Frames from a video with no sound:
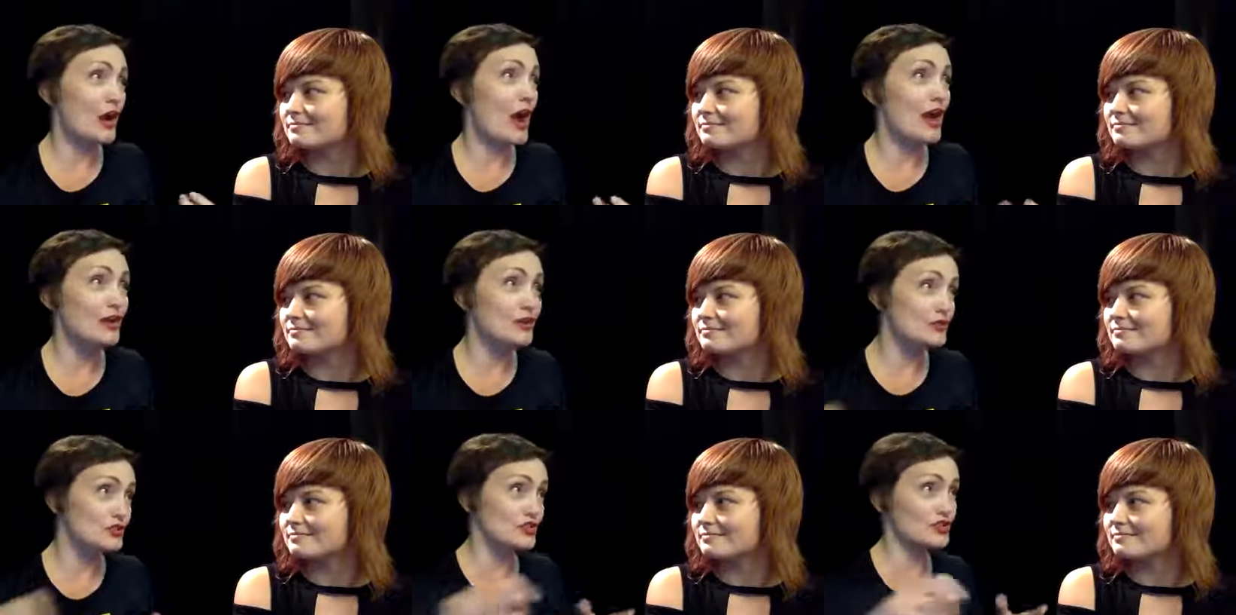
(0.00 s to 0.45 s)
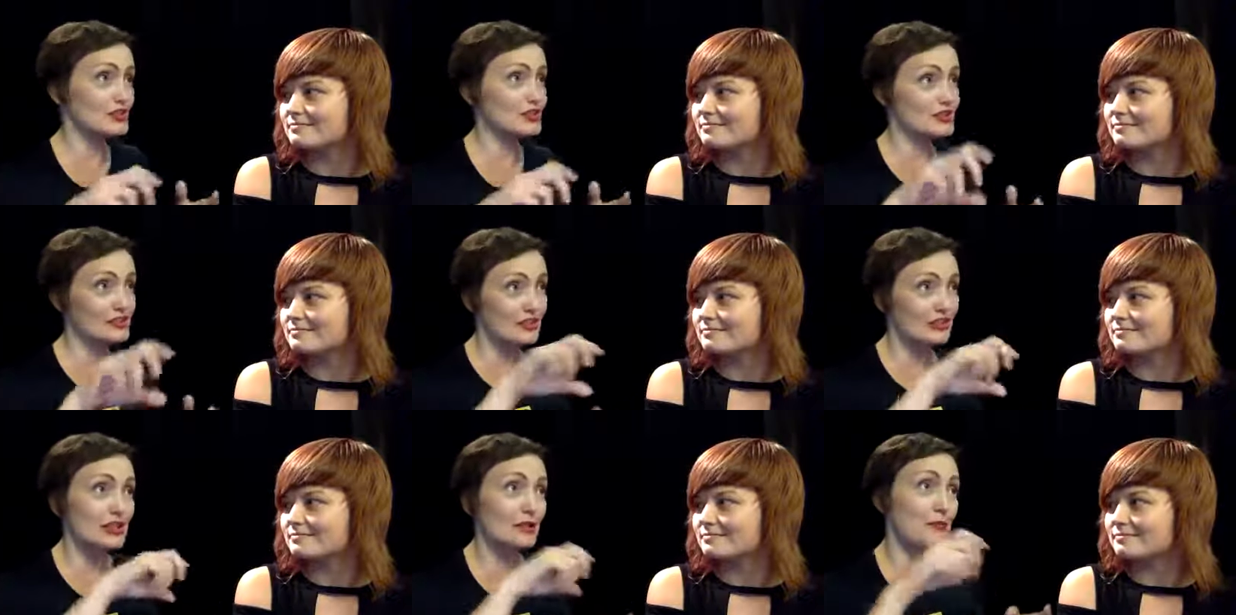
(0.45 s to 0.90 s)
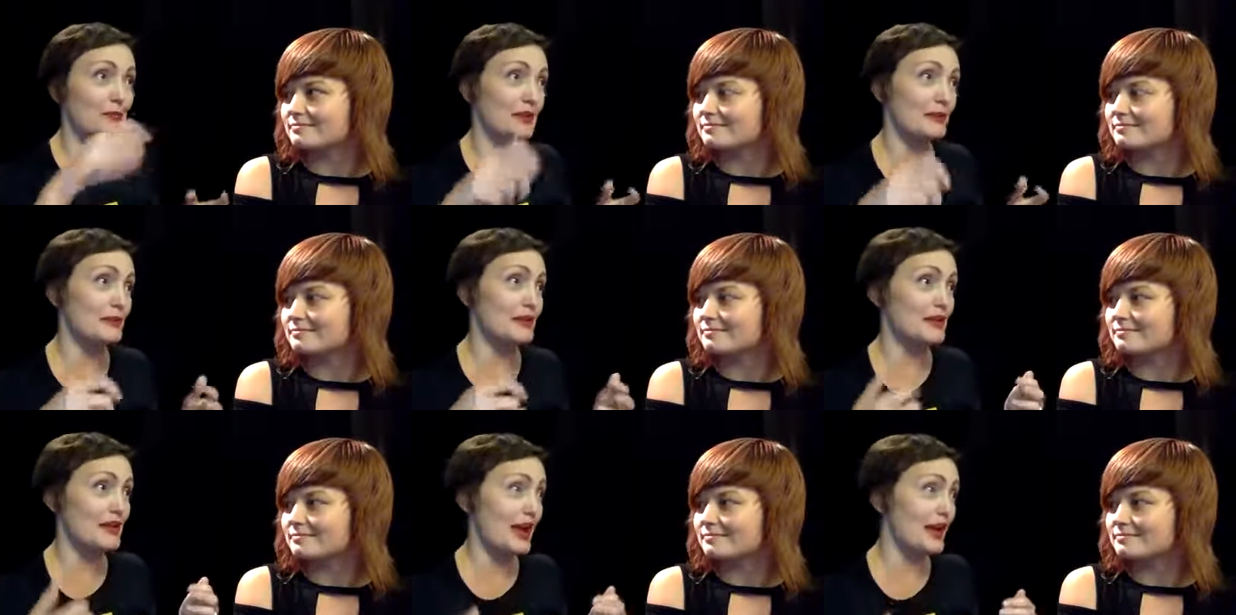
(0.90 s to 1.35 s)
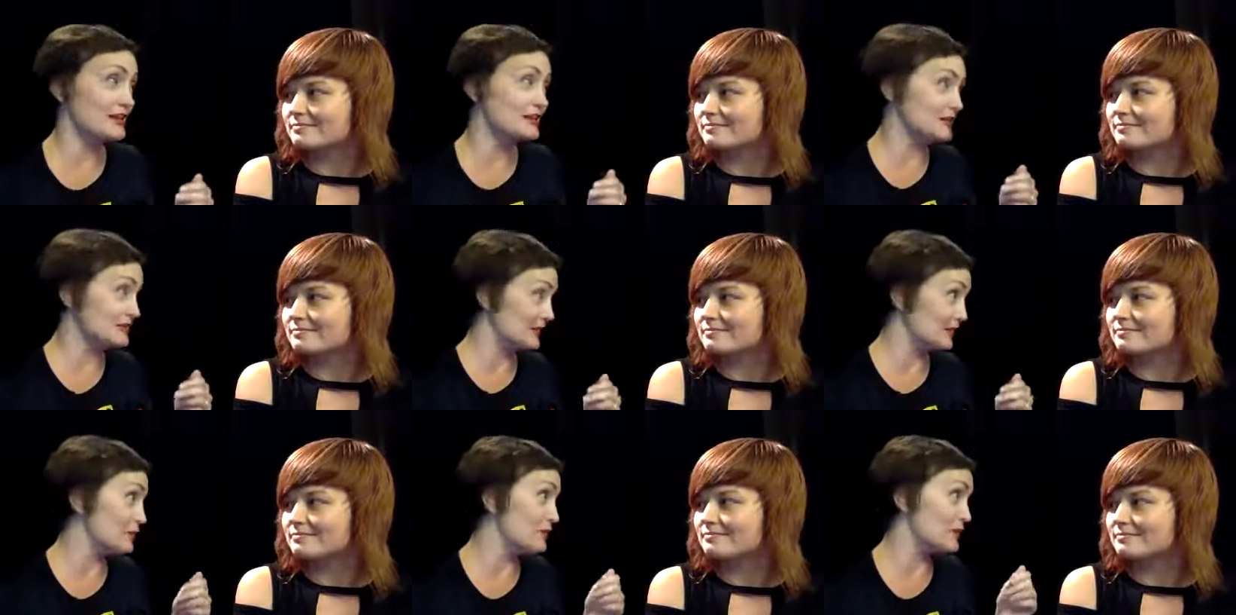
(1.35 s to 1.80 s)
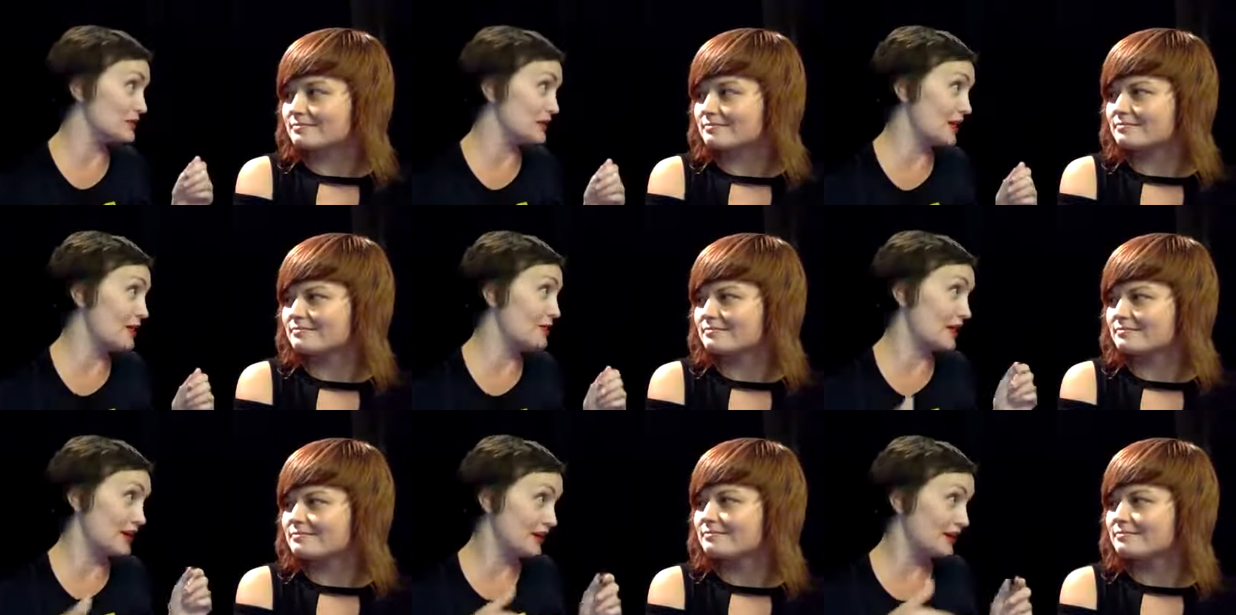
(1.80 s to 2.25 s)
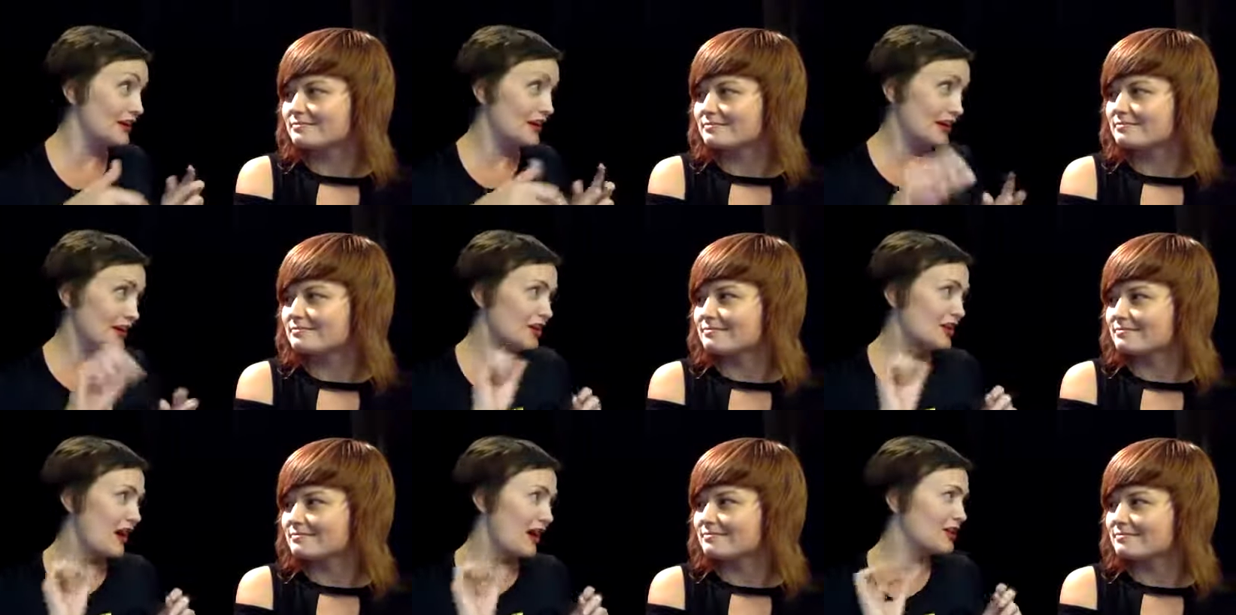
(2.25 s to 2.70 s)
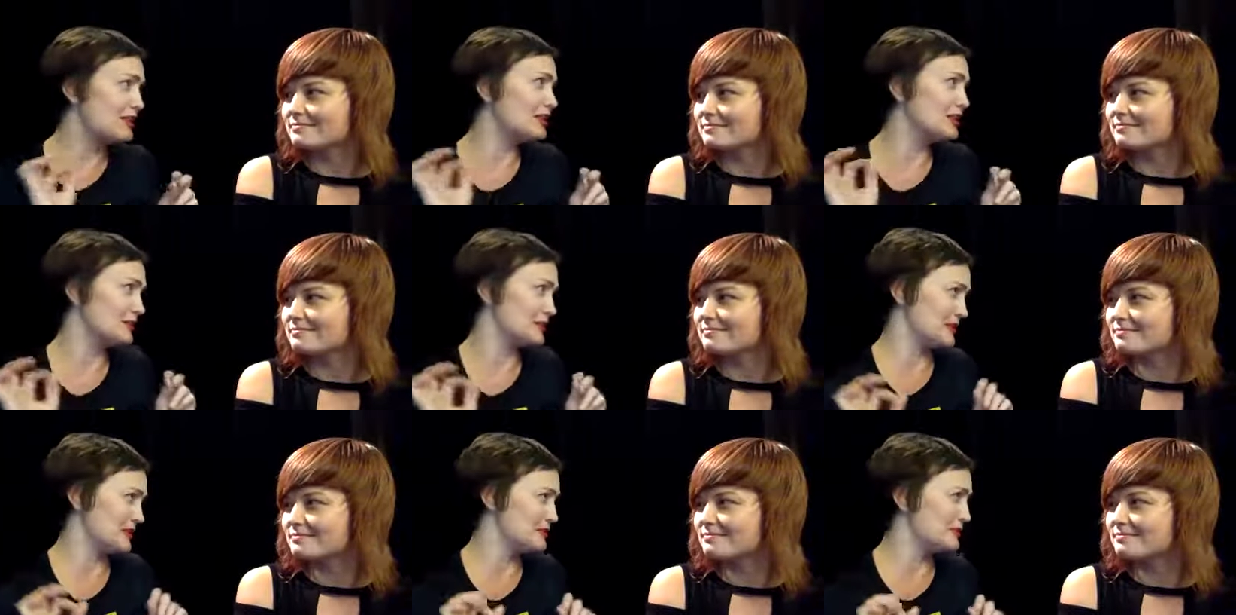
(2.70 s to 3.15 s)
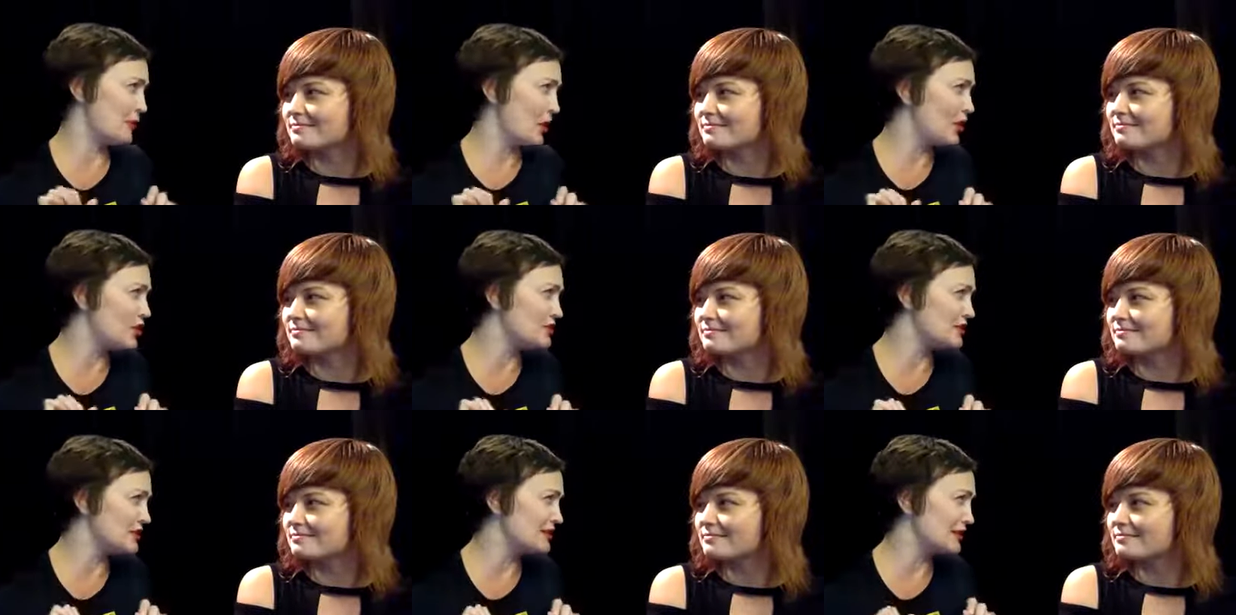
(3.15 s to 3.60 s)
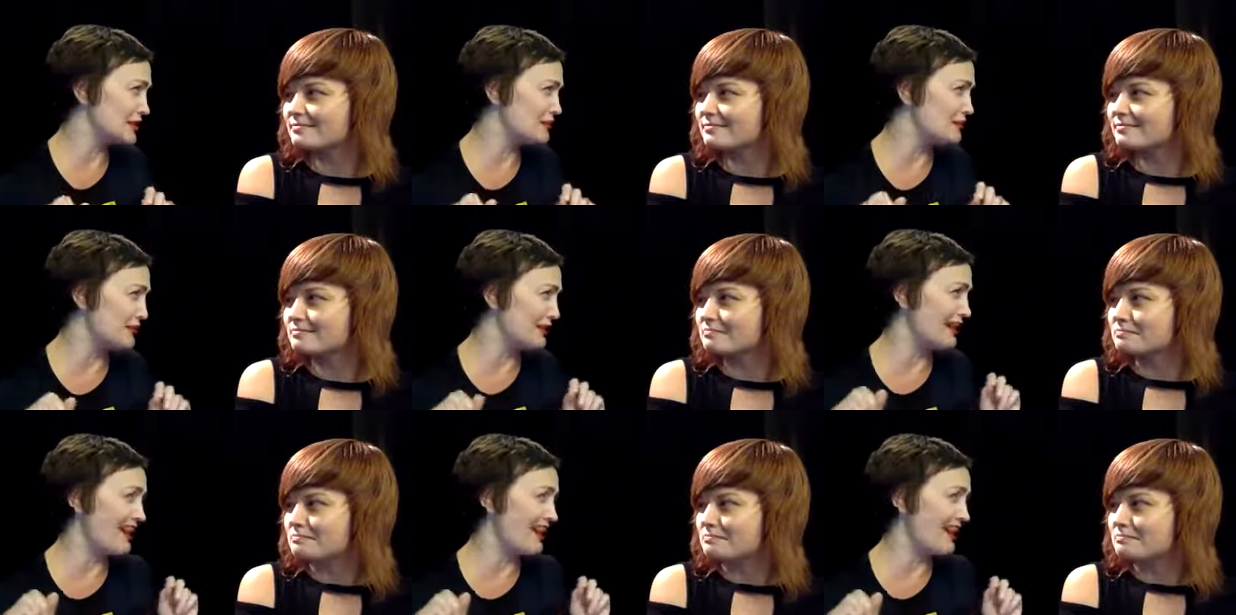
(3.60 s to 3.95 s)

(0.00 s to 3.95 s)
Speaker 1: I used to clip him and accidentally one time I I clipped his balls a little bit